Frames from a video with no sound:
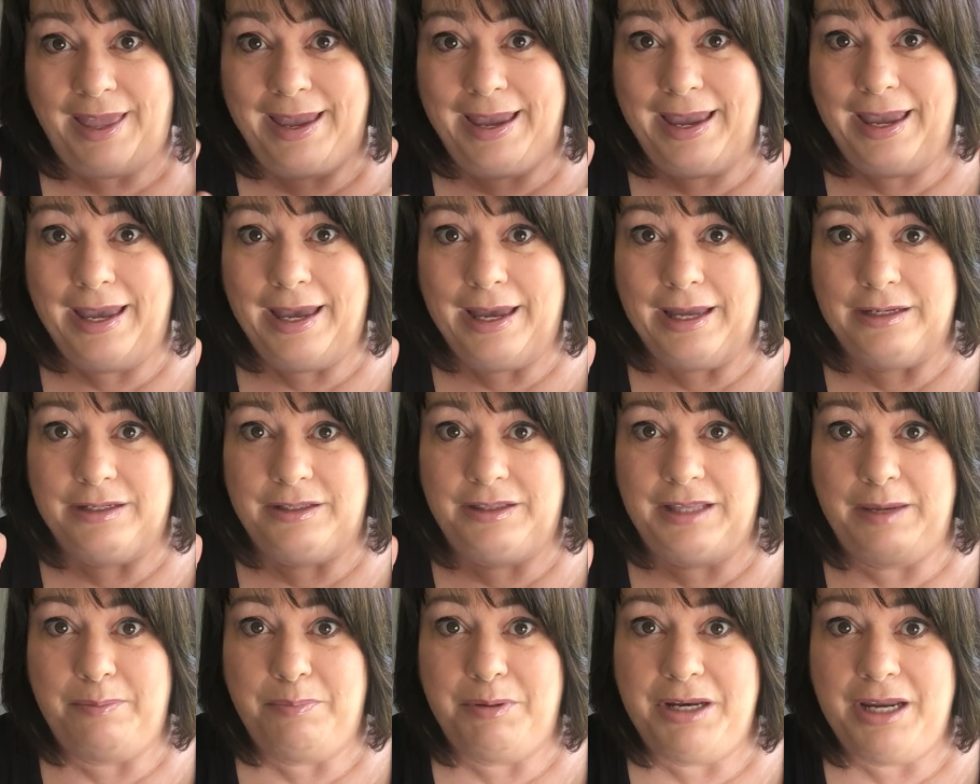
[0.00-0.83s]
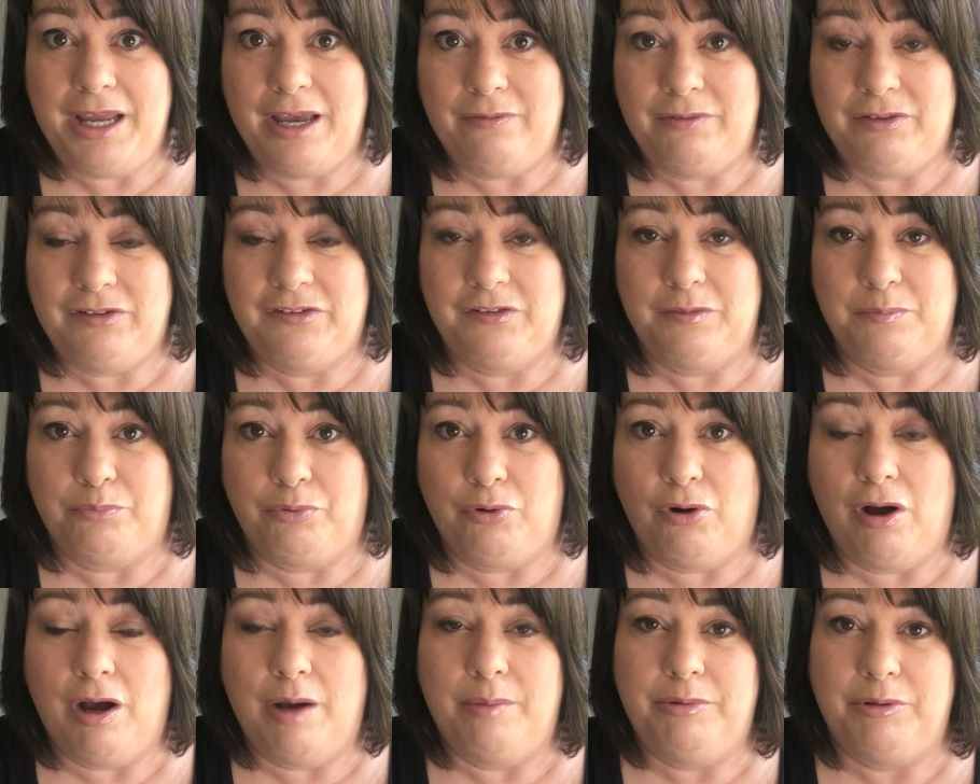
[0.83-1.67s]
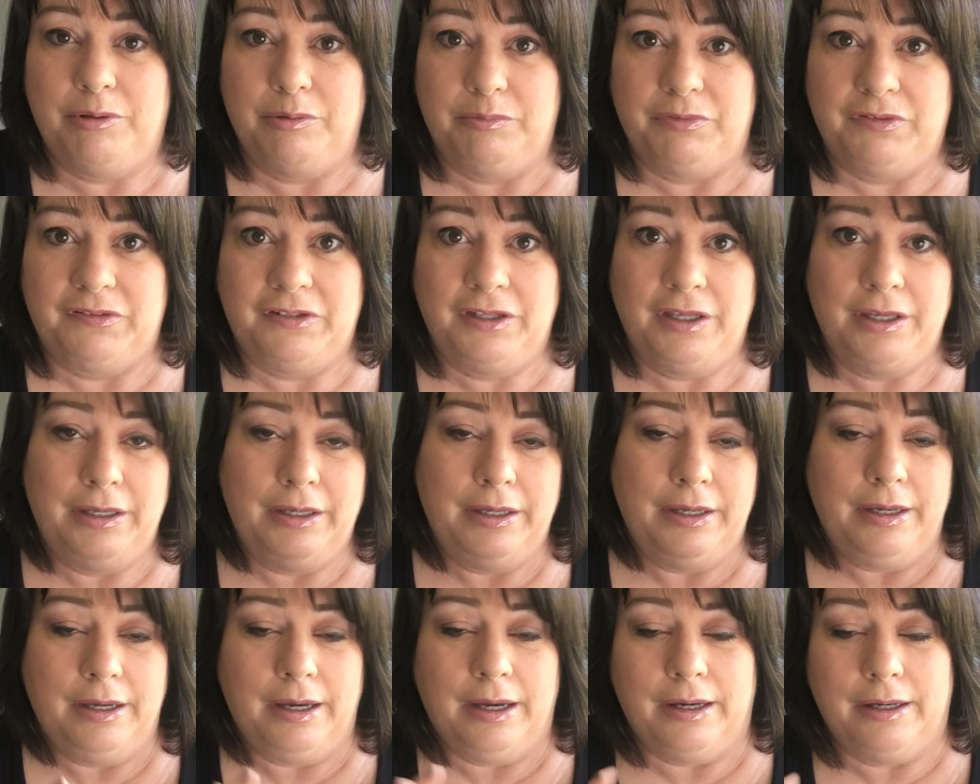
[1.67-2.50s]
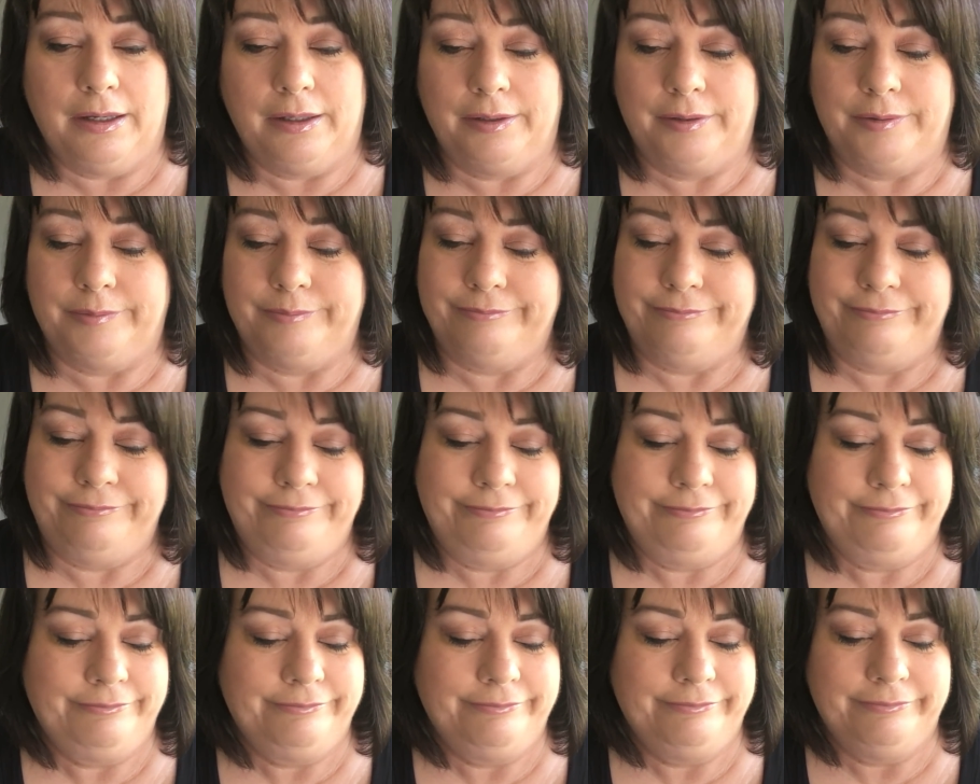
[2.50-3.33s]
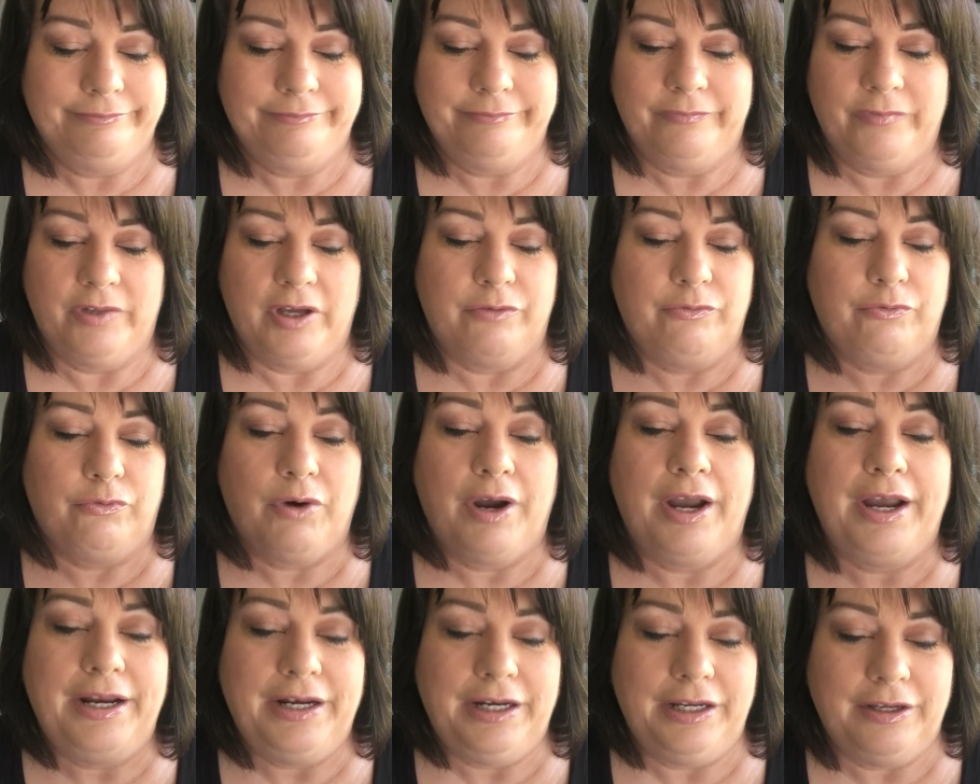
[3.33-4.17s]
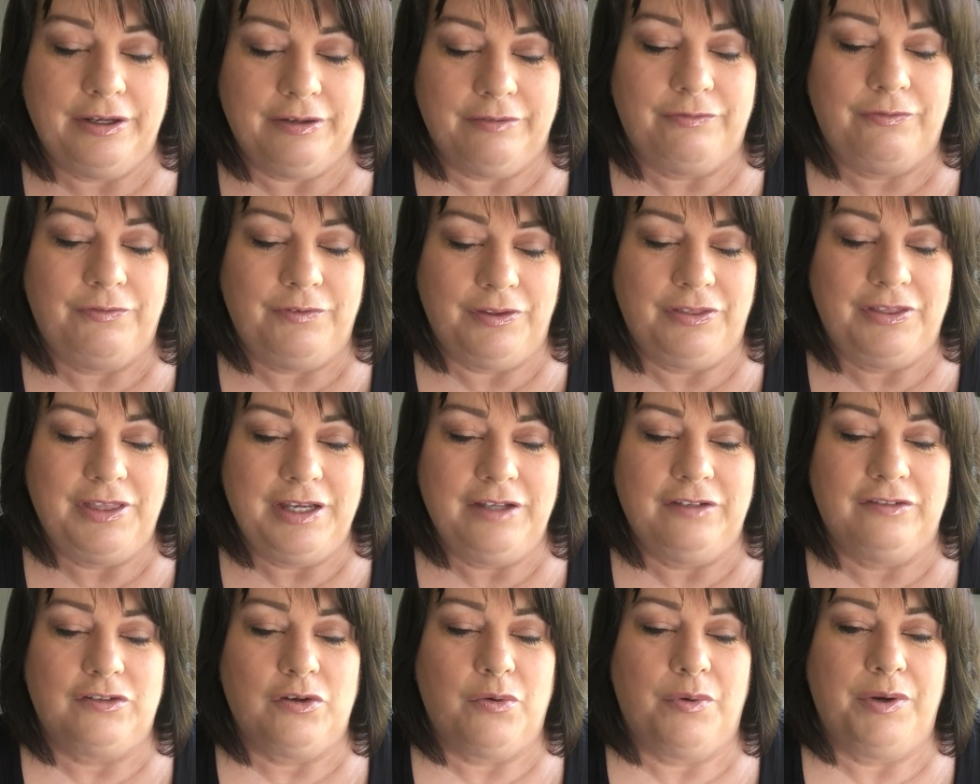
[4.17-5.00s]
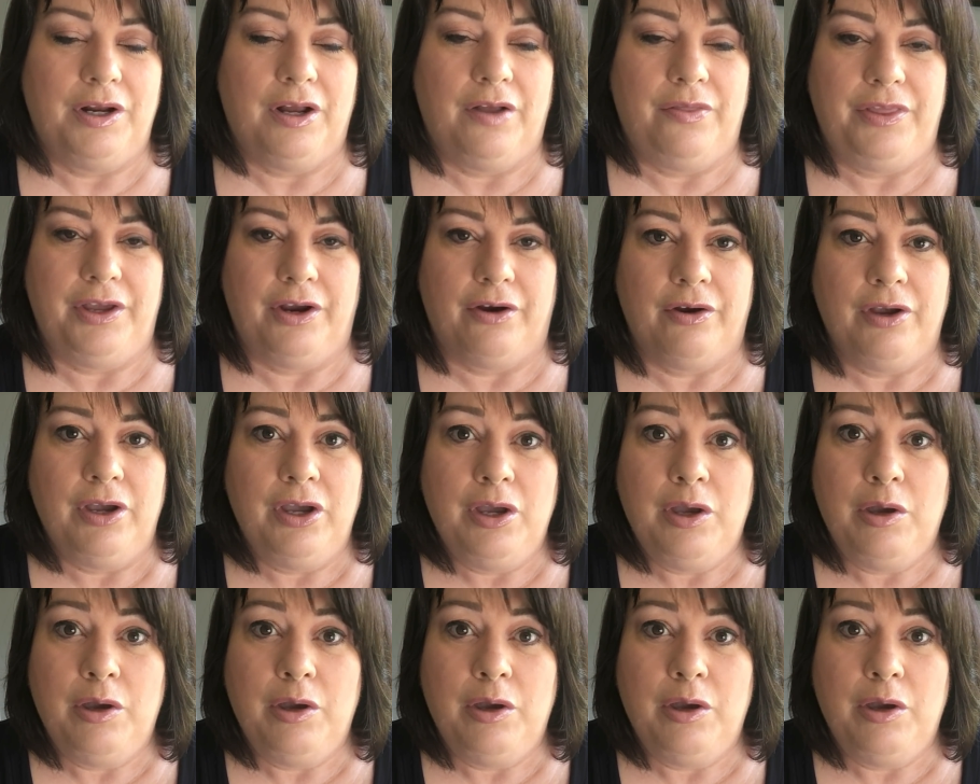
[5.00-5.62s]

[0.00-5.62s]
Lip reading: And they've been having some problems, a variety of things going on there.